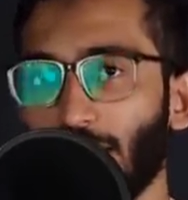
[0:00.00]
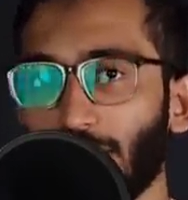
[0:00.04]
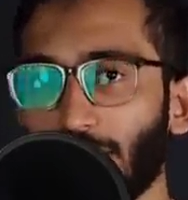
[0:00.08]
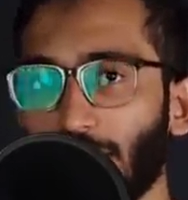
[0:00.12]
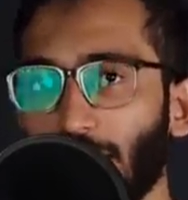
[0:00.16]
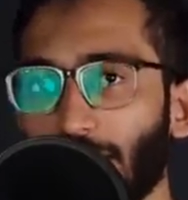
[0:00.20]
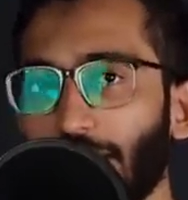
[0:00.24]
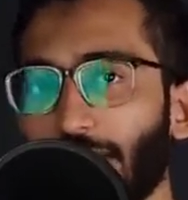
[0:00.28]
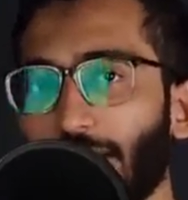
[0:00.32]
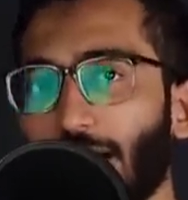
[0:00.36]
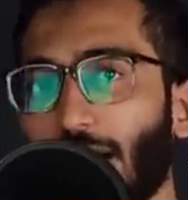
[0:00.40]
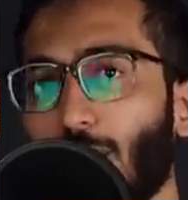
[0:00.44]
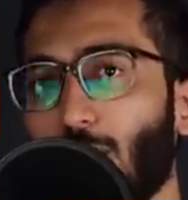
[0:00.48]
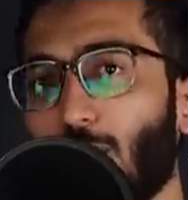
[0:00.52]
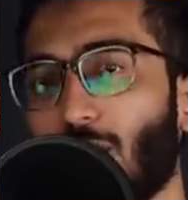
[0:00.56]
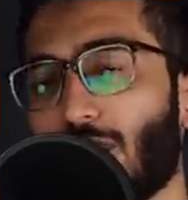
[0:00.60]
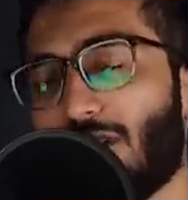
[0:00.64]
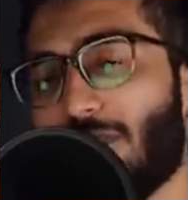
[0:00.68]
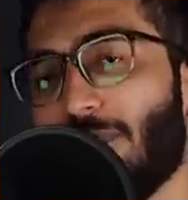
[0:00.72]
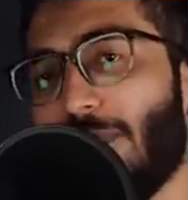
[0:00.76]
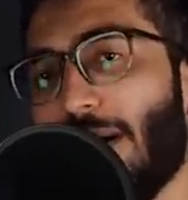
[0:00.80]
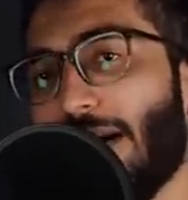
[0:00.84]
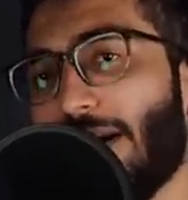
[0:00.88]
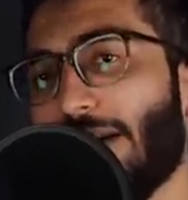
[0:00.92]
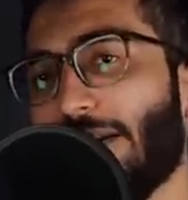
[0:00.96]
Nadira
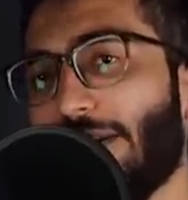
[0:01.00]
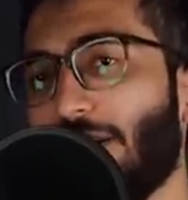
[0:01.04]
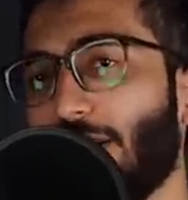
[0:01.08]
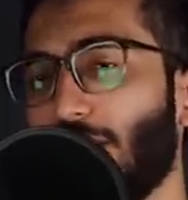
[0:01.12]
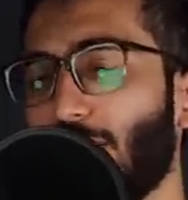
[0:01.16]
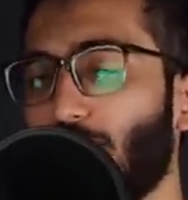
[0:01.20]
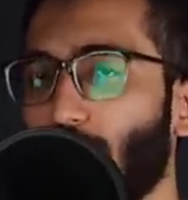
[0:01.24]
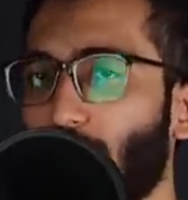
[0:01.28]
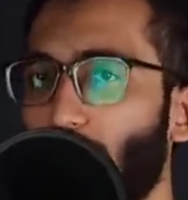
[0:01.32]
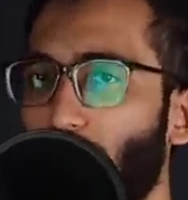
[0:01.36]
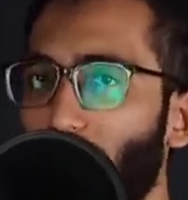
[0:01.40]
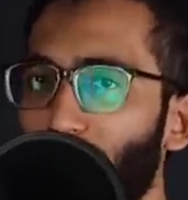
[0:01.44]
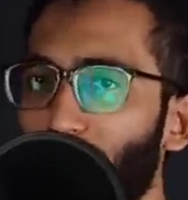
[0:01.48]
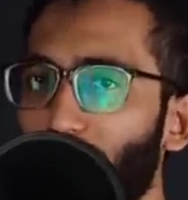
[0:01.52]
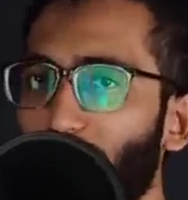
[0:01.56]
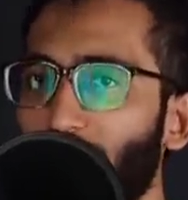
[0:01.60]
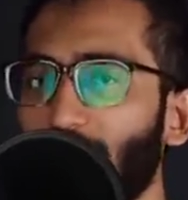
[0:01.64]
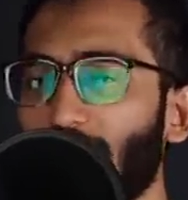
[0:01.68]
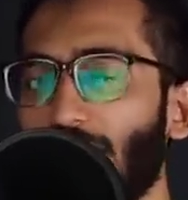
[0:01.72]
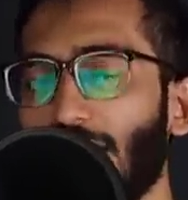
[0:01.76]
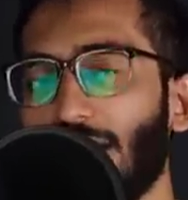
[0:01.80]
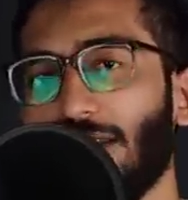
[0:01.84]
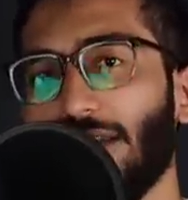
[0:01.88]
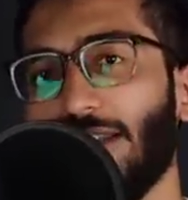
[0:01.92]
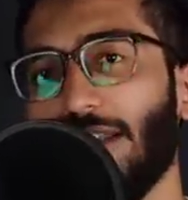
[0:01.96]
was married to
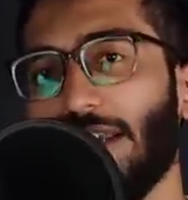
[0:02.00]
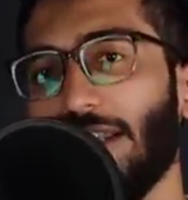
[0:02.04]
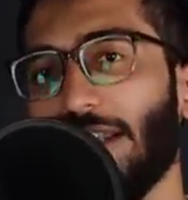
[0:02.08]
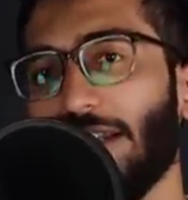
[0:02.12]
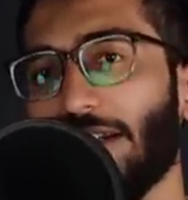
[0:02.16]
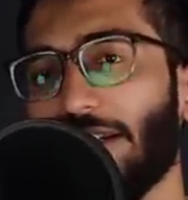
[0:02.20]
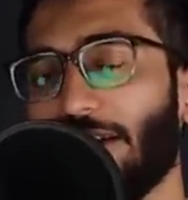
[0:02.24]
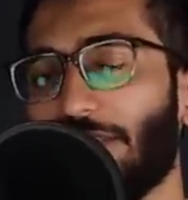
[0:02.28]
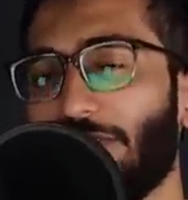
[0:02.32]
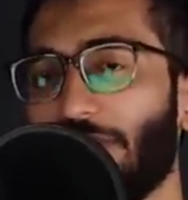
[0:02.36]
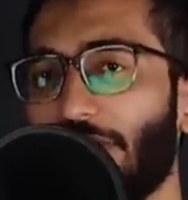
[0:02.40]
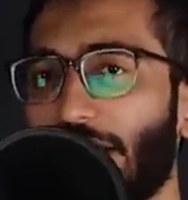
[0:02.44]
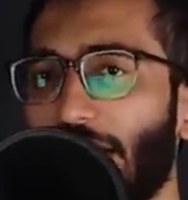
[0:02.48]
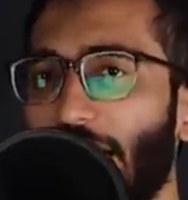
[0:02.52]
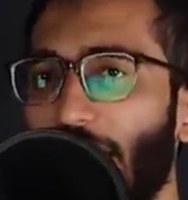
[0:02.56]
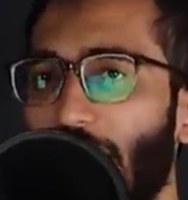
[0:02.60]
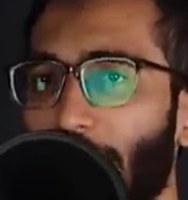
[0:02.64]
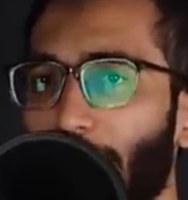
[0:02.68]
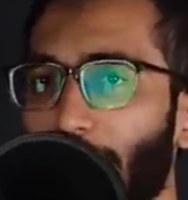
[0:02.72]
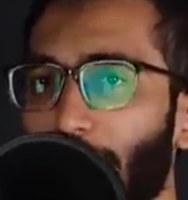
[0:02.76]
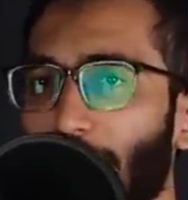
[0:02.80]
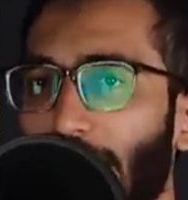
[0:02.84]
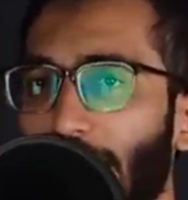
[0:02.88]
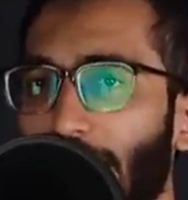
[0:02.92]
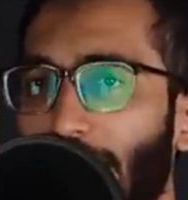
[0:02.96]
Rashid, they led a very
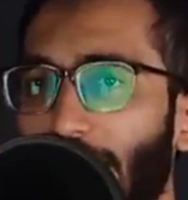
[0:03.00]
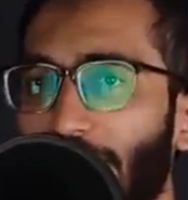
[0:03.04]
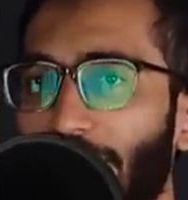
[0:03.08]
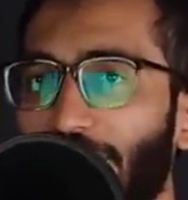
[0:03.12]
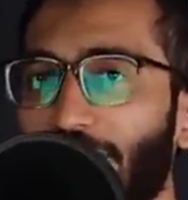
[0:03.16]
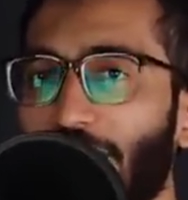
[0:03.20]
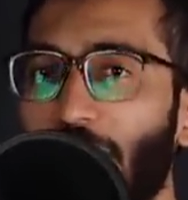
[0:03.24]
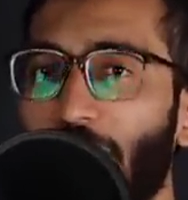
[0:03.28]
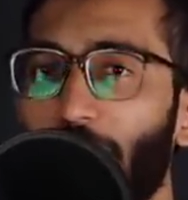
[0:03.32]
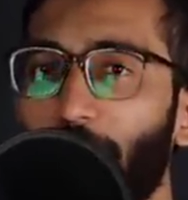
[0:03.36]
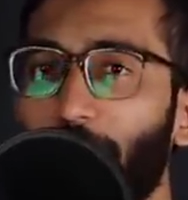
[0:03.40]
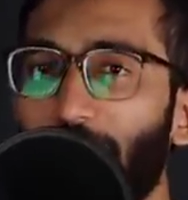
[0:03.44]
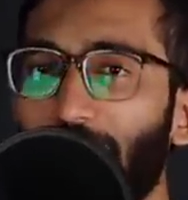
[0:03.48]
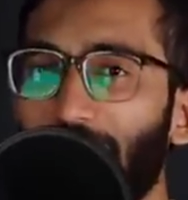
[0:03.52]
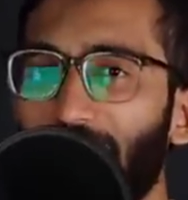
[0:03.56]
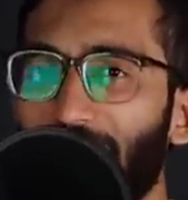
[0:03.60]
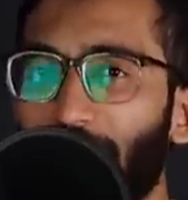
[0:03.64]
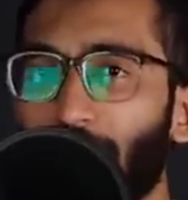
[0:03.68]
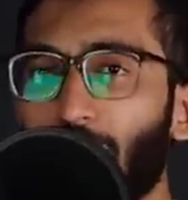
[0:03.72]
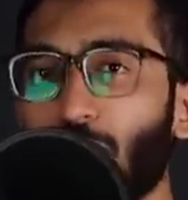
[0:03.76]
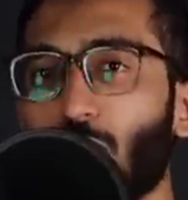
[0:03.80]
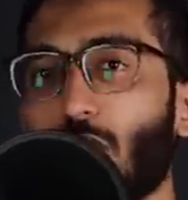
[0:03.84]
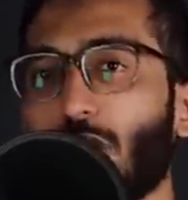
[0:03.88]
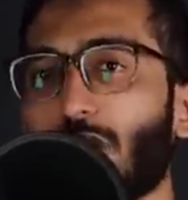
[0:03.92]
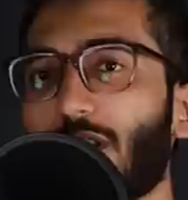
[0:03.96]
happy life but
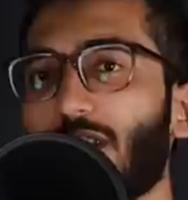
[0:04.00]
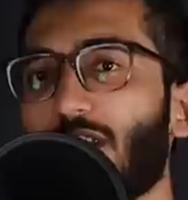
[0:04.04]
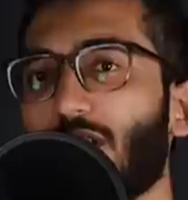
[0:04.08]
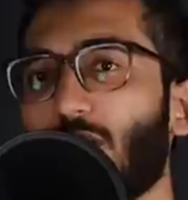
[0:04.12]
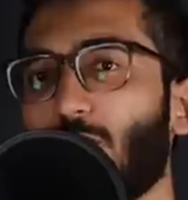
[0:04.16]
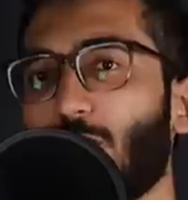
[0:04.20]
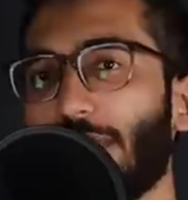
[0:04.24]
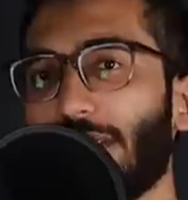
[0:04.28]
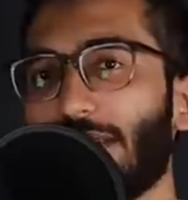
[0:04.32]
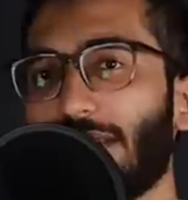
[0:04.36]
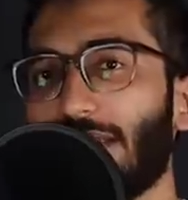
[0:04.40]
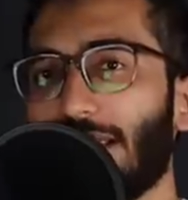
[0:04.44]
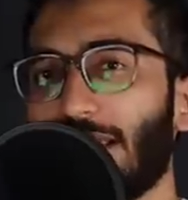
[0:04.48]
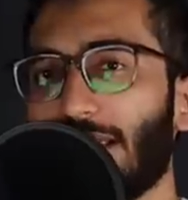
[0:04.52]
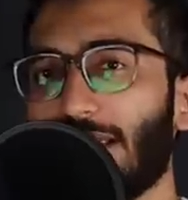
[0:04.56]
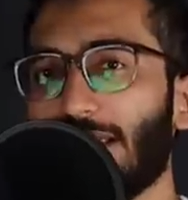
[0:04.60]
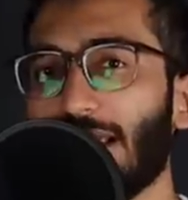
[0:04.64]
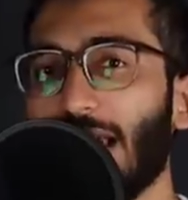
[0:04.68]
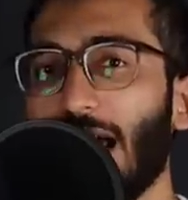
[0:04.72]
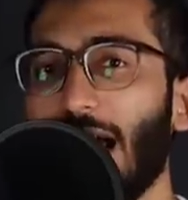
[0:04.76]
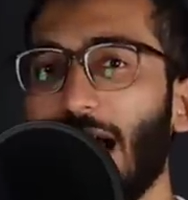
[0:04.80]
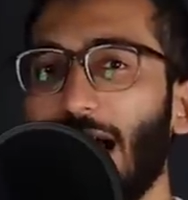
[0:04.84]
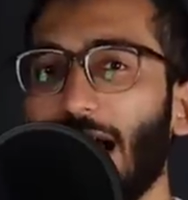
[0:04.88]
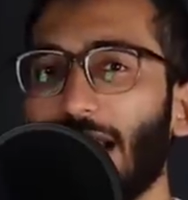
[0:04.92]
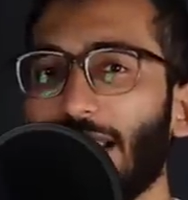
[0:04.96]
some
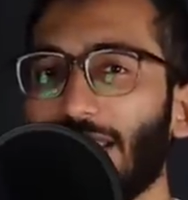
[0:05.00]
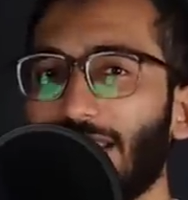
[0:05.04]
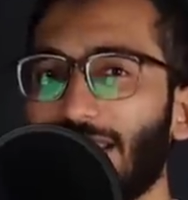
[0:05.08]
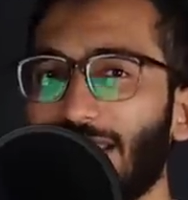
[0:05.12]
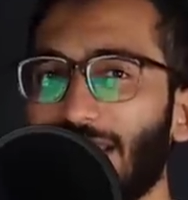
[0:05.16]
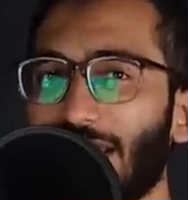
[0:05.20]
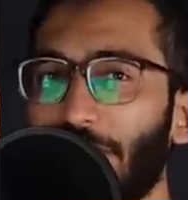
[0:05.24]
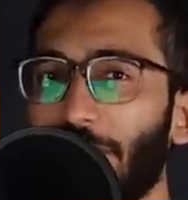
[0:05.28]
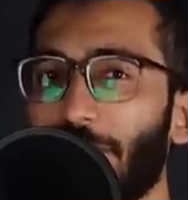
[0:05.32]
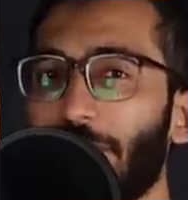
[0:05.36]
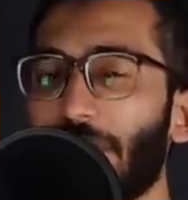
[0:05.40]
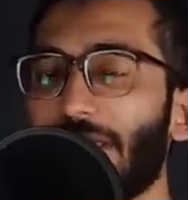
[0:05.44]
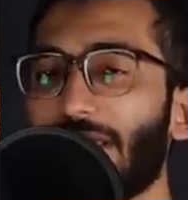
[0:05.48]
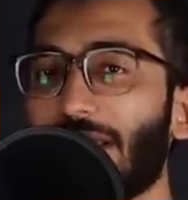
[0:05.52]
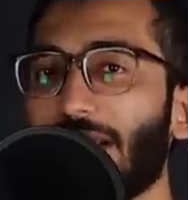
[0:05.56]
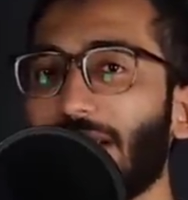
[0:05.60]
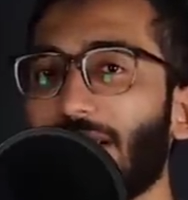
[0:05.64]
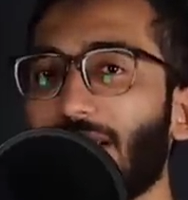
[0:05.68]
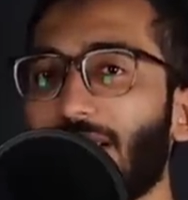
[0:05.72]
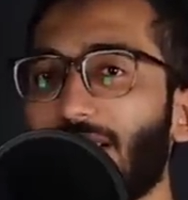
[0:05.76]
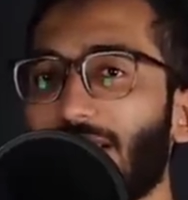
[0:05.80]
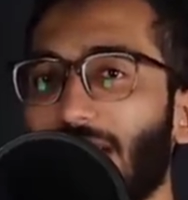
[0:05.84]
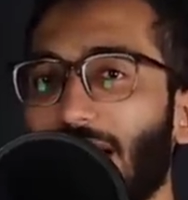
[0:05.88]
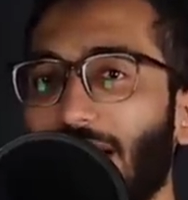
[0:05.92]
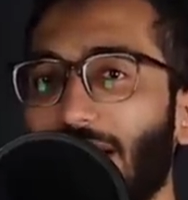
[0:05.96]
consequences and some
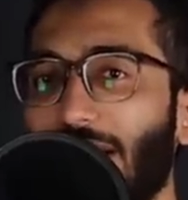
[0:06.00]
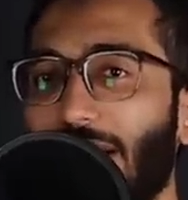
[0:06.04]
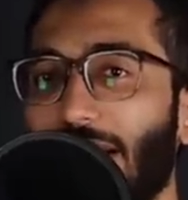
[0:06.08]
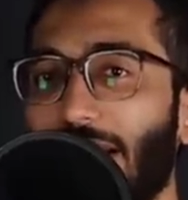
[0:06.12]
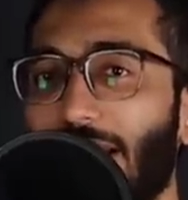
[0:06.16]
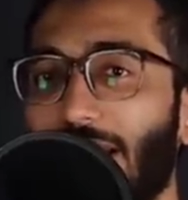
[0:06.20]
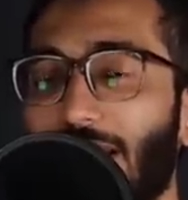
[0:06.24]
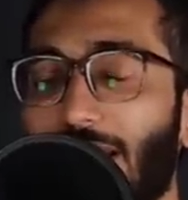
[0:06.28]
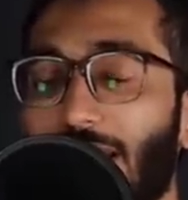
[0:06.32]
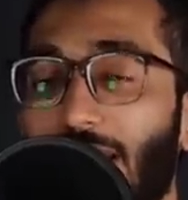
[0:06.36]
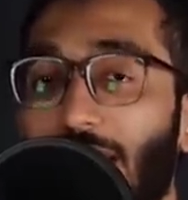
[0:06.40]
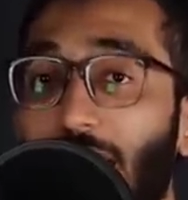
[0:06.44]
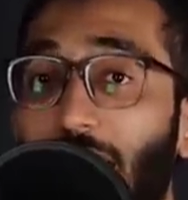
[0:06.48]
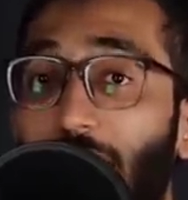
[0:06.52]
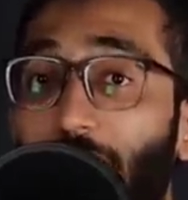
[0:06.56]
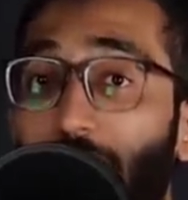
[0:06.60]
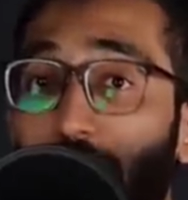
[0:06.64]
misunderstandings